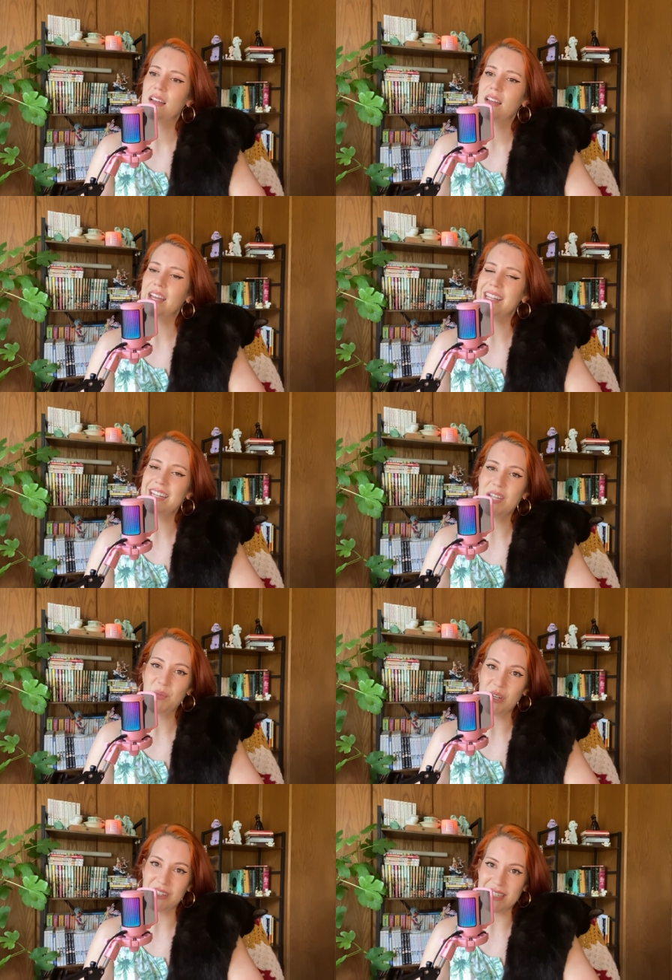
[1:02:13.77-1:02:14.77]
And then he
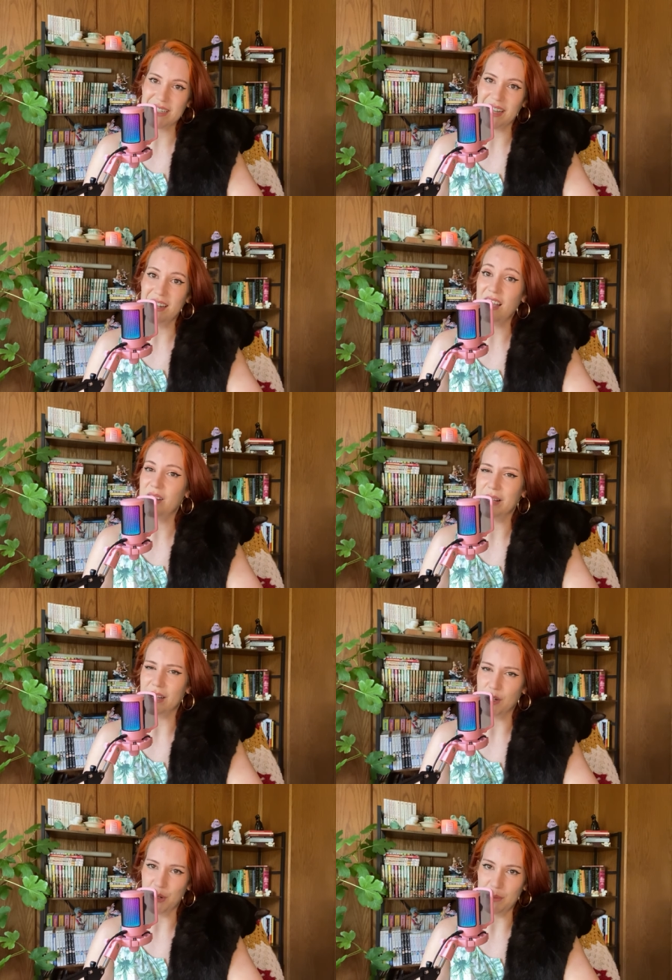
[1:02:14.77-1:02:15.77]
went on to say, not in like
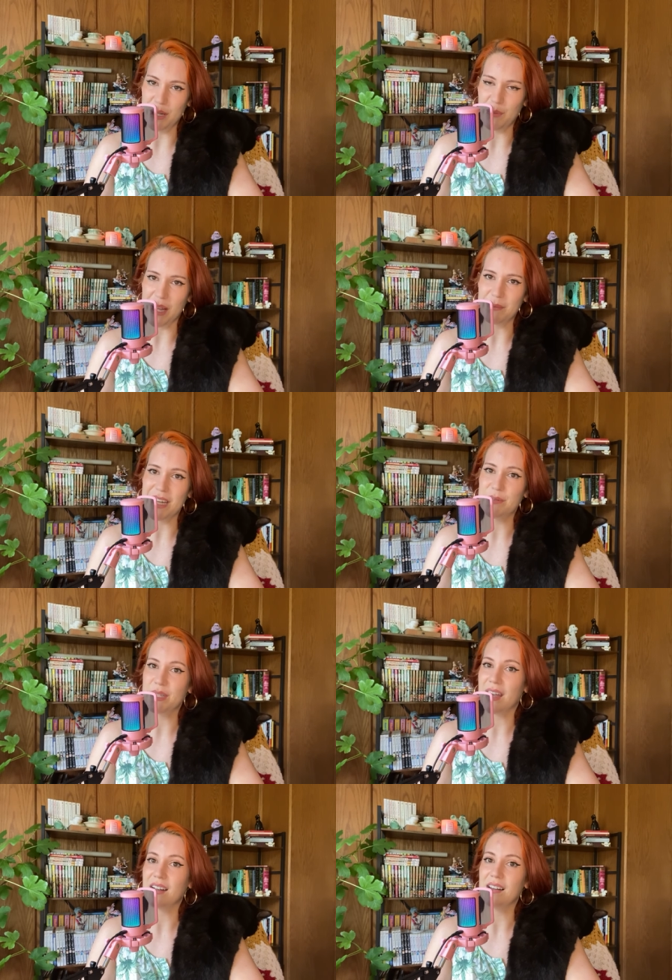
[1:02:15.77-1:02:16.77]
a creepy way, but he was
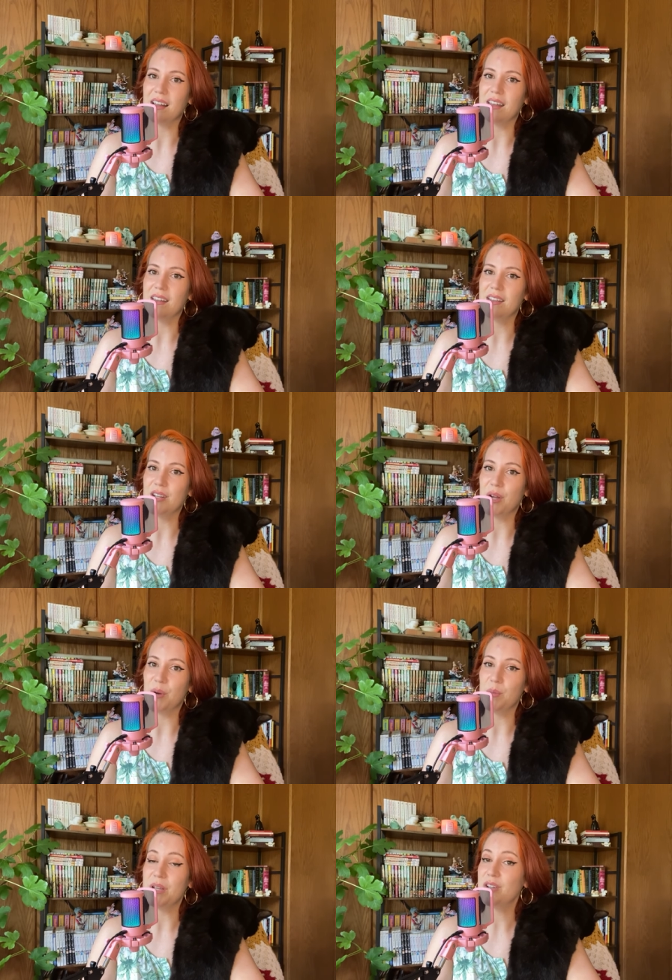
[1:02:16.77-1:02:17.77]
kind of like, you
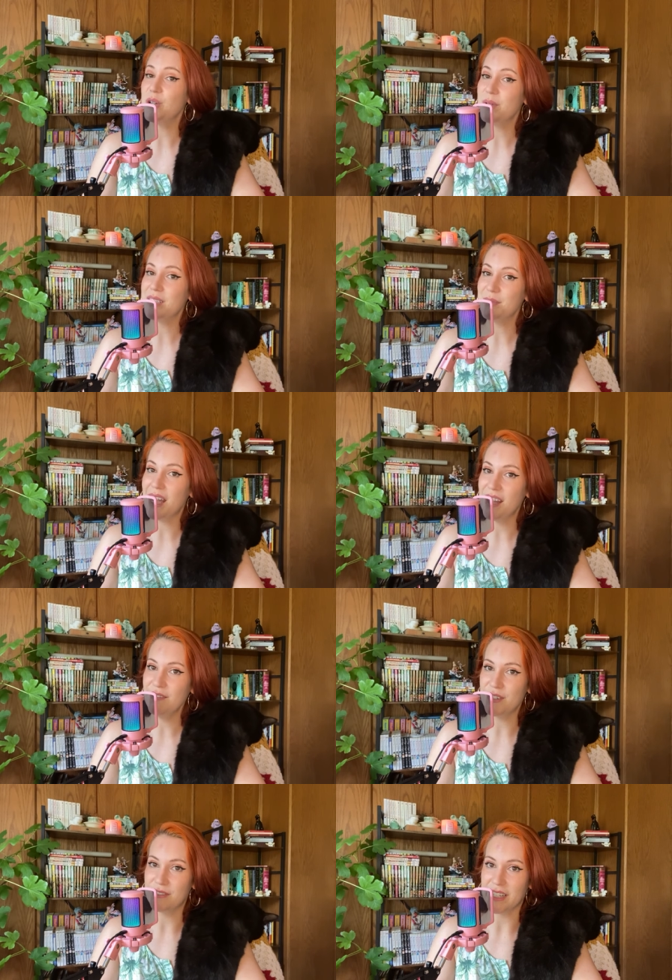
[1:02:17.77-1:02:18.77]
know, be on your best
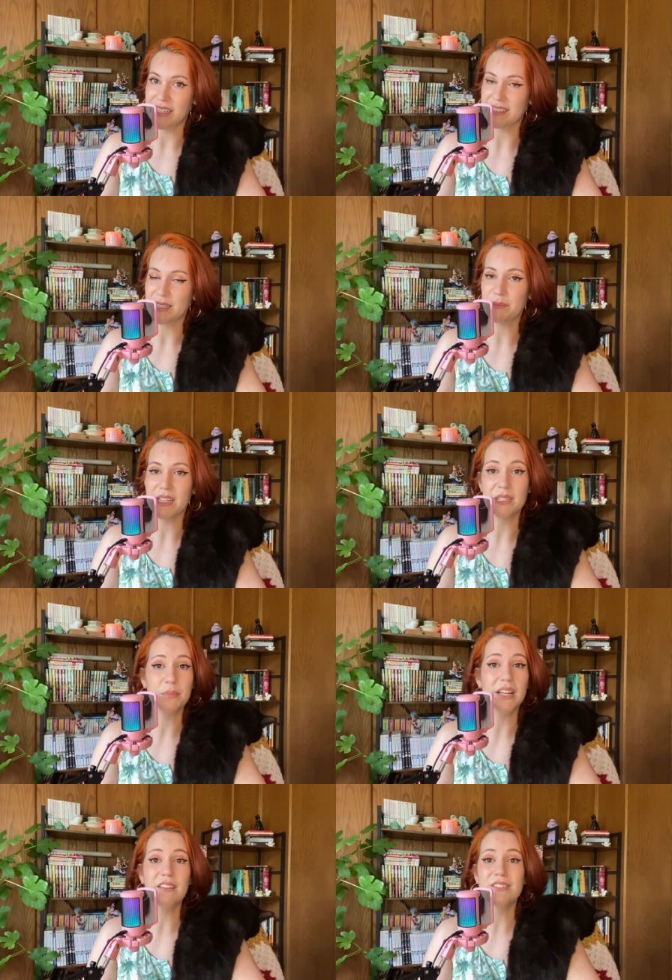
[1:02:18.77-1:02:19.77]
behavior, fans, because
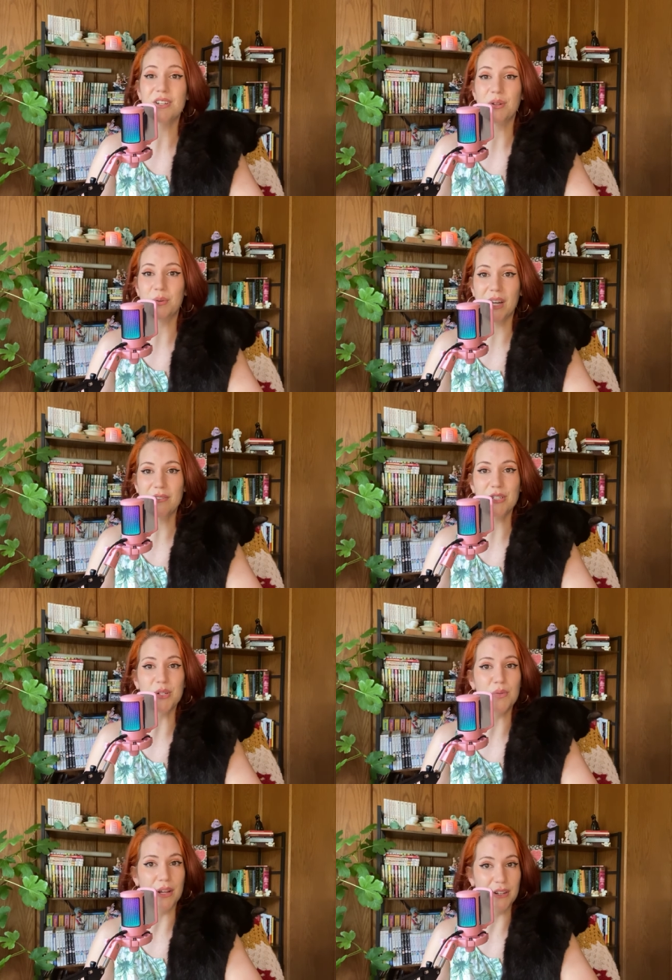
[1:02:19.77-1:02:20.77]
Plave is all around
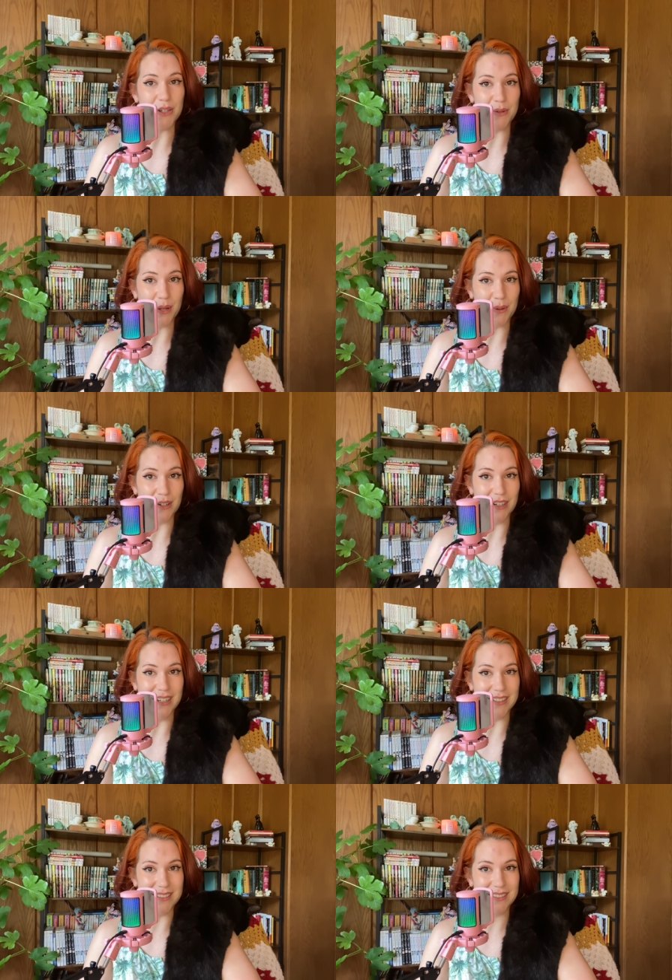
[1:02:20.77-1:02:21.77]
you, whether you know it or
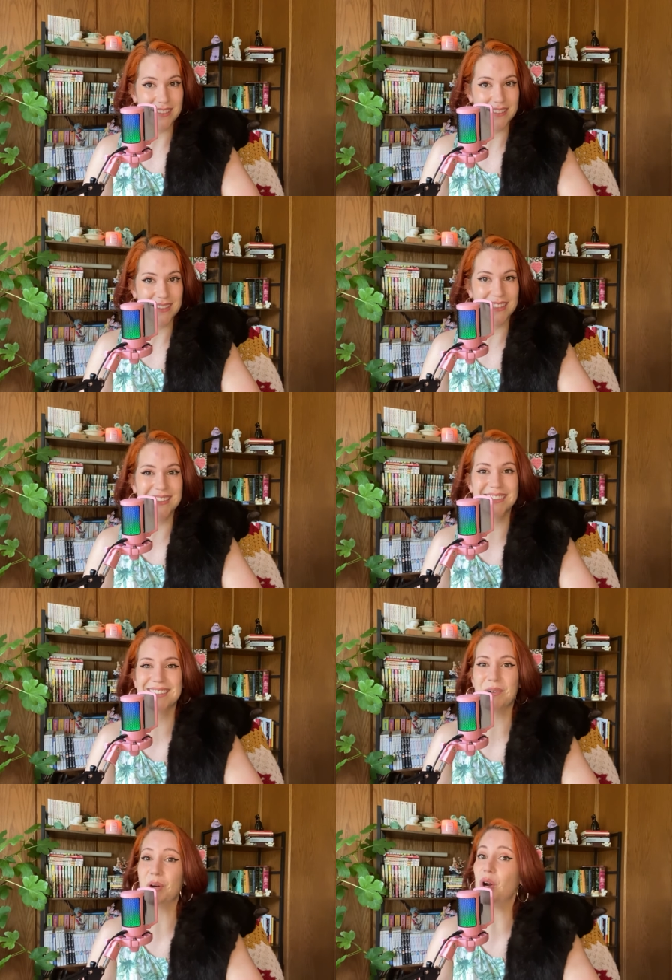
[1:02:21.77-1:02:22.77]
not.
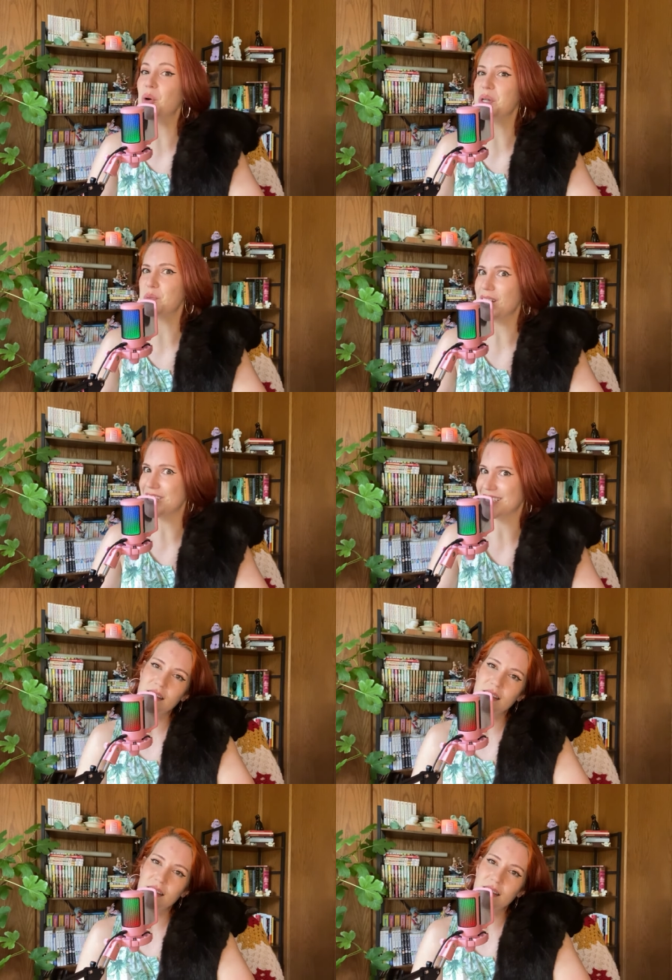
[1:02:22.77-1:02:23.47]
We're always watching.